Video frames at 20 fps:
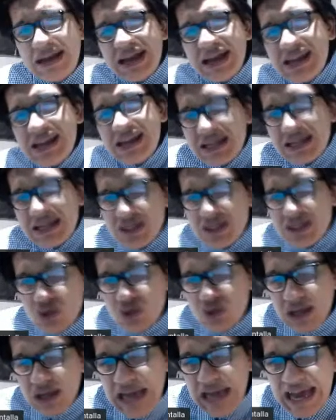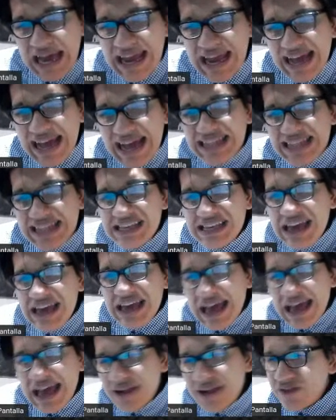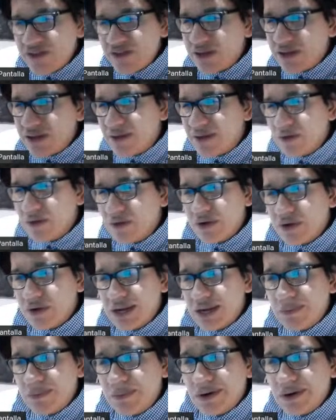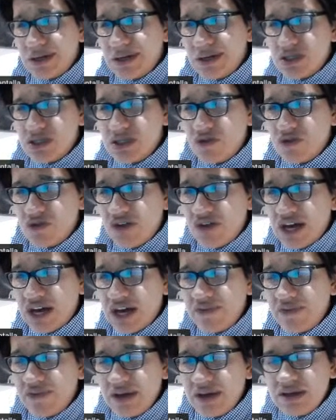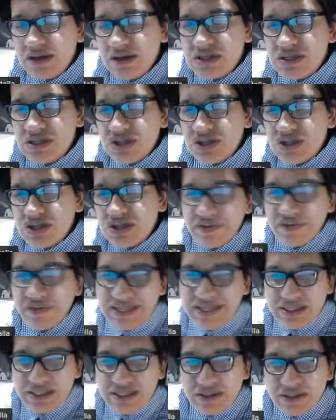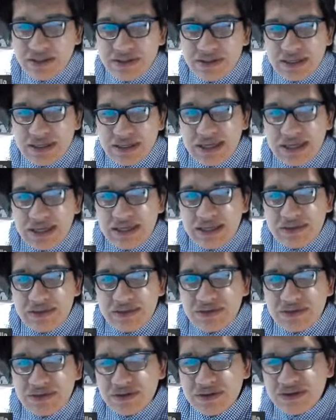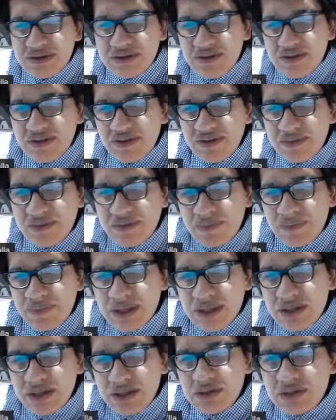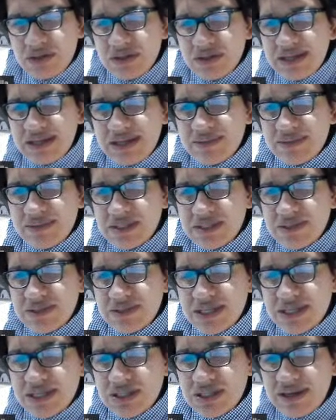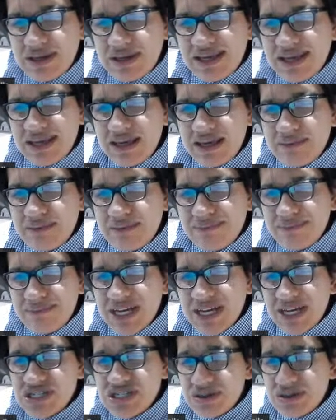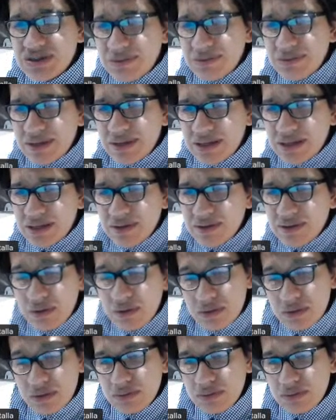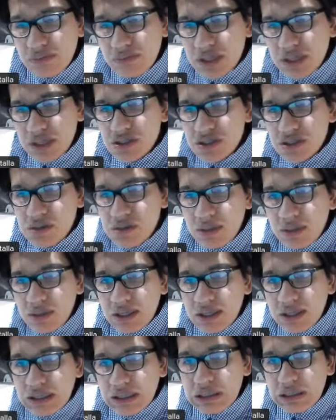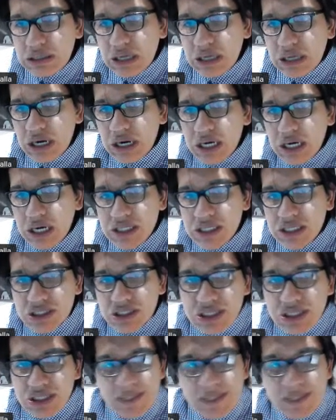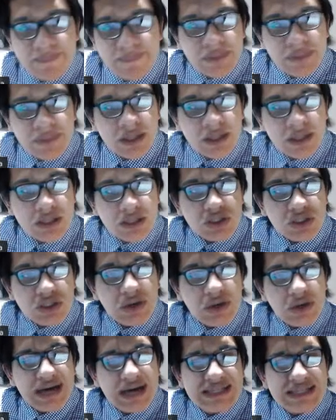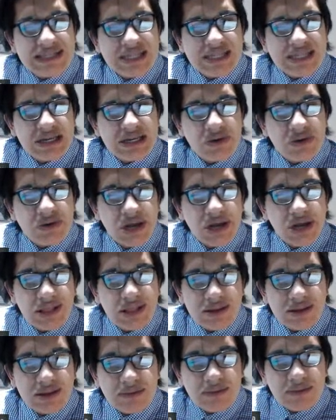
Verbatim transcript: in 1829 at the head of the Democratic Party and survived and served until 1837. During the administration, he immeasurably, oh, immeasurably enlarged. So i say greatly,